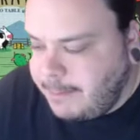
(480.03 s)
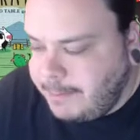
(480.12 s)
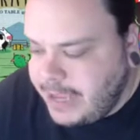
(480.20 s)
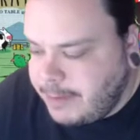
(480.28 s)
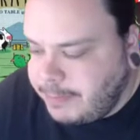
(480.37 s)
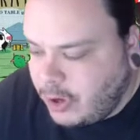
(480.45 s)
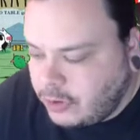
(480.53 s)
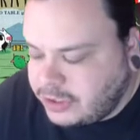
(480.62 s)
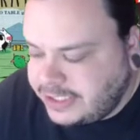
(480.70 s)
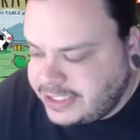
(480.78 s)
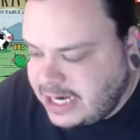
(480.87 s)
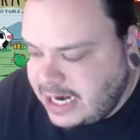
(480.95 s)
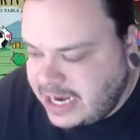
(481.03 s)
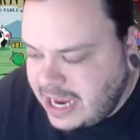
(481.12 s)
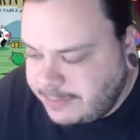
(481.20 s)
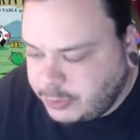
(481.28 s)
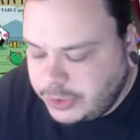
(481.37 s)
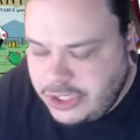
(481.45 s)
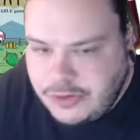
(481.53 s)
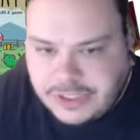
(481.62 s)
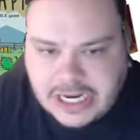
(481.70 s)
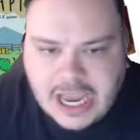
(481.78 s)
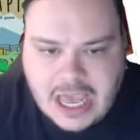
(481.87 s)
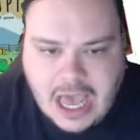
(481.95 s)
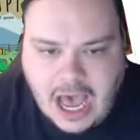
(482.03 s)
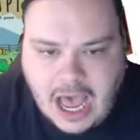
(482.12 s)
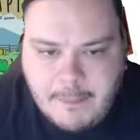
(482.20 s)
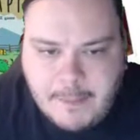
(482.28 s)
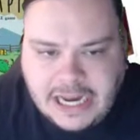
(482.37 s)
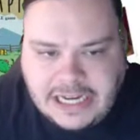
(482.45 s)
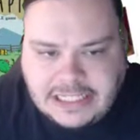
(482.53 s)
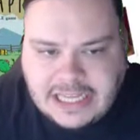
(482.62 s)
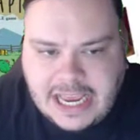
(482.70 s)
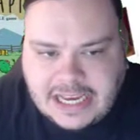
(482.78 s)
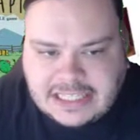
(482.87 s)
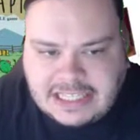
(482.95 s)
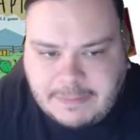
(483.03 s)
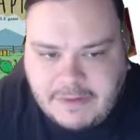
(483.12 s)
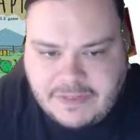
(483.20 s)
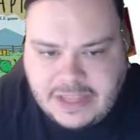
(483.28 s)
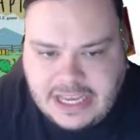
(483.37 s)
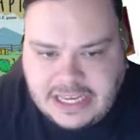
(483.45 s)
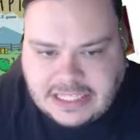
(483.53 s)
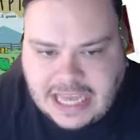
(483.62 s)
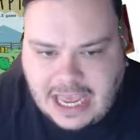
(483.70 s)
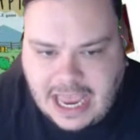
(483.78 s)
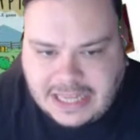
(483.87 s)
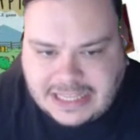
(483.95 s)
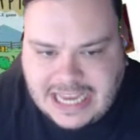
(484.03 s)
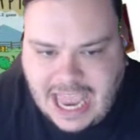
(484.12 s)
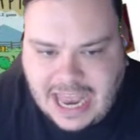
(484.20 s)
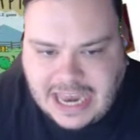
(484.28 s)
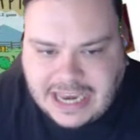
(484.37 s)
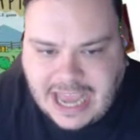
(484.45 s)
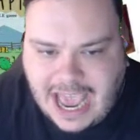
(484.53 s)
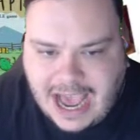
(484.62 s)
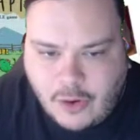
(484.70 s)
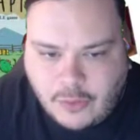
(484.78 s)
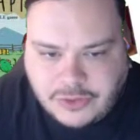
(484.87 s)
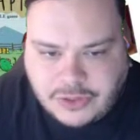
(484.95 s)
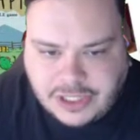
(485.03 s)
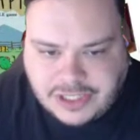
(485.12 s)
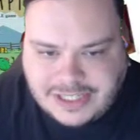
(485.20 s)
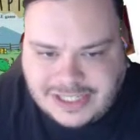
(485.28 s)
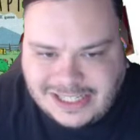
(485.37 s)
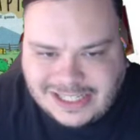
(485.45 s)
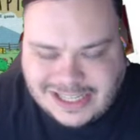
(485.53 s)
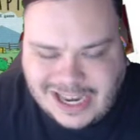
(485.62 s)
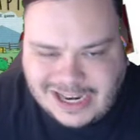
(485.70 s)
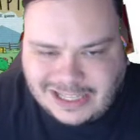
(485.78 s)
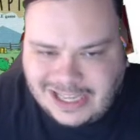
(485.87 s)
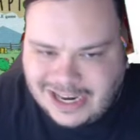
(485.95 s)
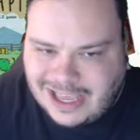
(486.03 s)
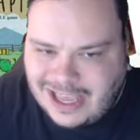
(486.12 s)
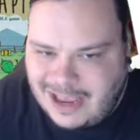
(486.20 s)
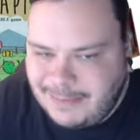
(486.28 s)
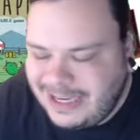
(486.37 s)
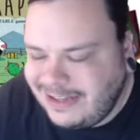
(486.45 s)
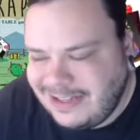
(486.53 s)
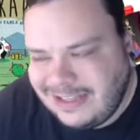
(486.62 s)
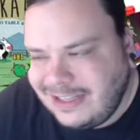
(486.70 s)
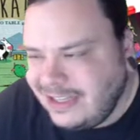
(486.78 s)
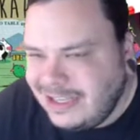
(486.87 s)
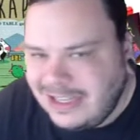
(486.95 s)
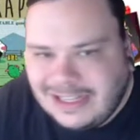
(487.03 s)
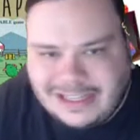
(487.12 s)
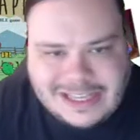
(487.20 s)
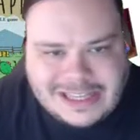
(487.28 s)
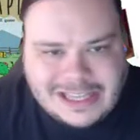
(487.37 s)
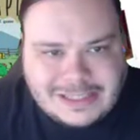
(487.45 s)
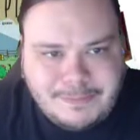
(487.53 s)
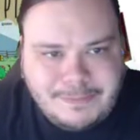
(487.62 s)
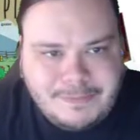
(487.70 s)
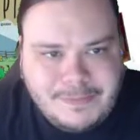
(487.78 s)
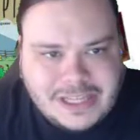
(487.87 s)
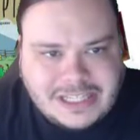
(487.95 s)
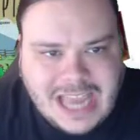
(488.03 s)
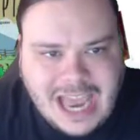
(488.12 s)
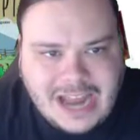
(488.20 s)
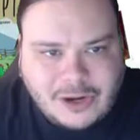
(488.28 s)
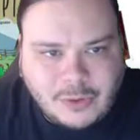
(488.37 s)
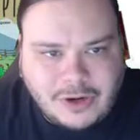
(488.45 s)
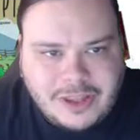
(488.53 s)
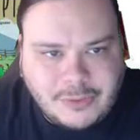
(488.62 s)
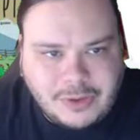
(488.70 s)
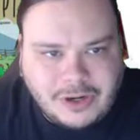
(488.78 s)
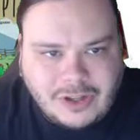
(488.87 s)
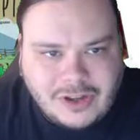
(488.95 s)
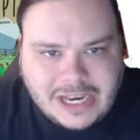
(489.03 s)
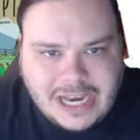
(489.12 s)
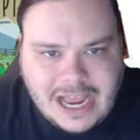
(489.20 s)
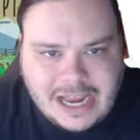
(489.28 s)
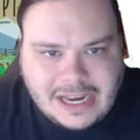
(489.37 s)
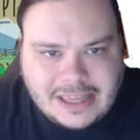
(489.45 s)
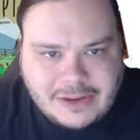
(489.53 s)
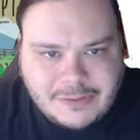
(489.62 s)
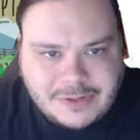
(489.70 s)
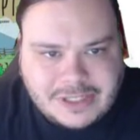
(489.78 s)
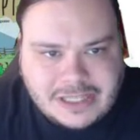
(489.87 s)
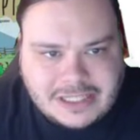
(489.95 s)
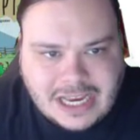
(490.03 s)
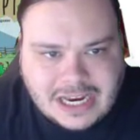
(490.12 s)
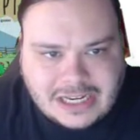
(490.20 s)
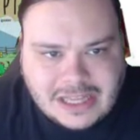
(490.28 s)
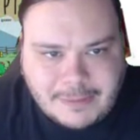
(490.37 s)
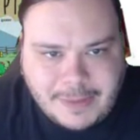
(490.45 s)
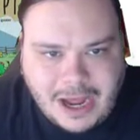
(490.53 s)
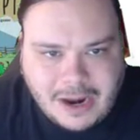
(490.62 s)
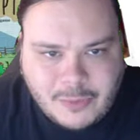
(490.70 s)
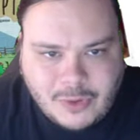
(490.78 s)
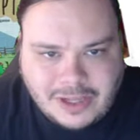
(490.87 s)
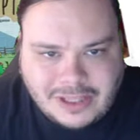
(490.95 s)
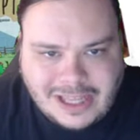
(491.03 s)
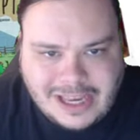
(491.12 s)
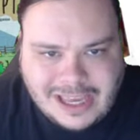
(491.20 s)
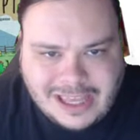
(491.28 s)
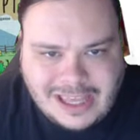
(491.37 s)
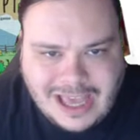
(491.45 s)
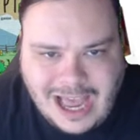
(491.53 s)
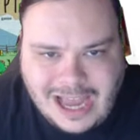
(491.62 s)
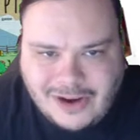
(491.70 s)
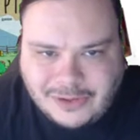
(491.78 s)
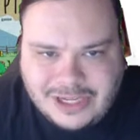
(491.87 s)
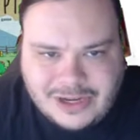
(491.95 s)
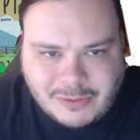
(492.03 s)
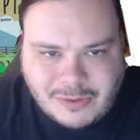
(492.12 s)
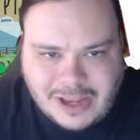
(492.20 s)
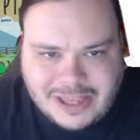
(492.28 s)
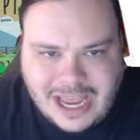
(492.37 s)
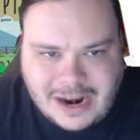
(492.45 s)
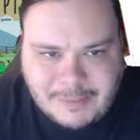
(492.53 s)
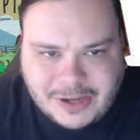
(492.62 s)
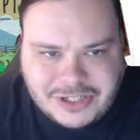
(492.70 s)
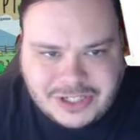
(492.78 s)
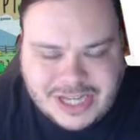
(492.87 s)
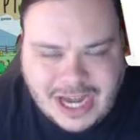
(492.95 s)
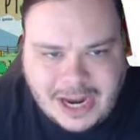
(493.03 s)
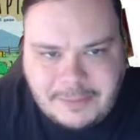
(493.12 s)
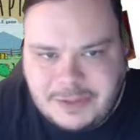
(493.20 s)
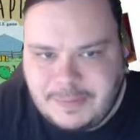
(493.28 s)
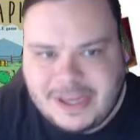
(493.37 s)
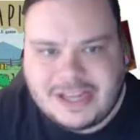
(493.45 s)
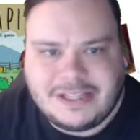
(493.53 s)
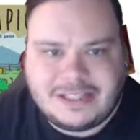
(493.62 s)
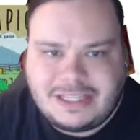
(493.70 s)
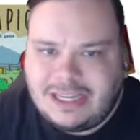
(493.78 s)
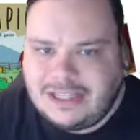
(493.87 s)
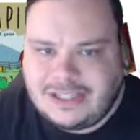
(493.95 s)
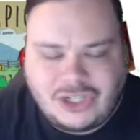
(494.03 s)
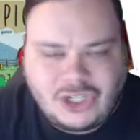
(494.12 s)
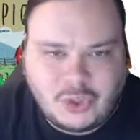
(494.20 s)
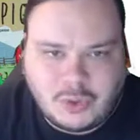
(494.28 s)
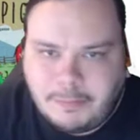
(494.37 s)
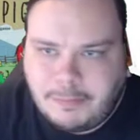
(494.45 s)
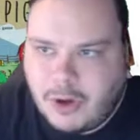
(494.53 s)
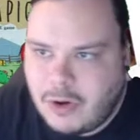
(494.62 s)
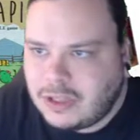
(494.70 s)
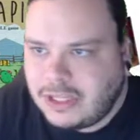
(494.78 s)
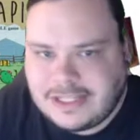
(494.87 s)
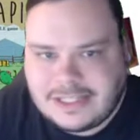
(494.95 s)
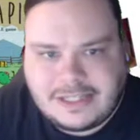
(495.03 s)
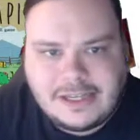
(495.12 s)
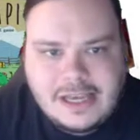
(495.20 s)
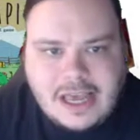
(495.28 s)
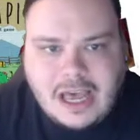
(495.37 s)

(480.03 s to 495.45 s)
a big bulk list that I kept reusing, I might take some of these at the end out just to kind of like, I mean, like this this category that we were looking at, I think it was the second to the bottom one, like I don't need to run that a bunch of times because it's a short bulk list